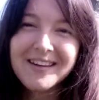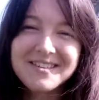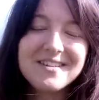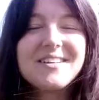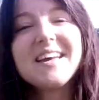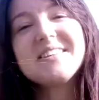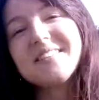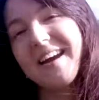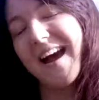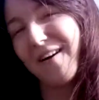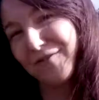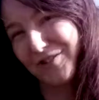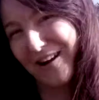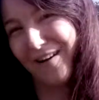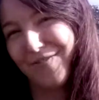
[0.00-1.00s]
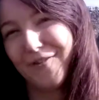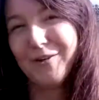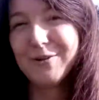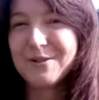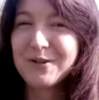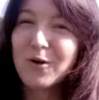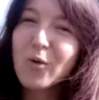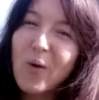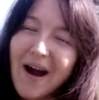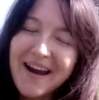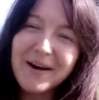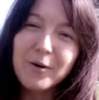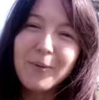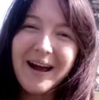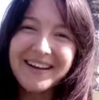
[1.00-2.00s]
So yes, I have travelled
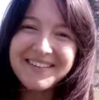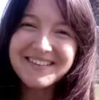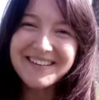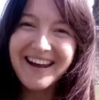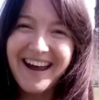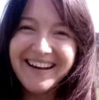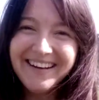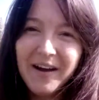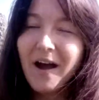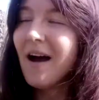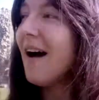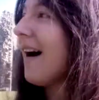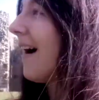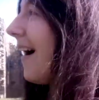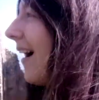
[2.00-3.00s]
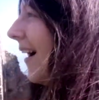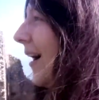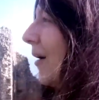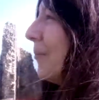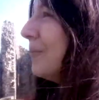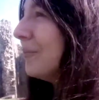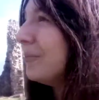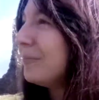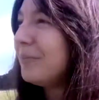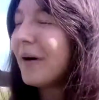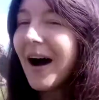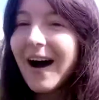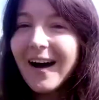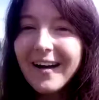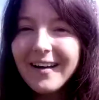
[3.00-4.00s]
quite a way today, but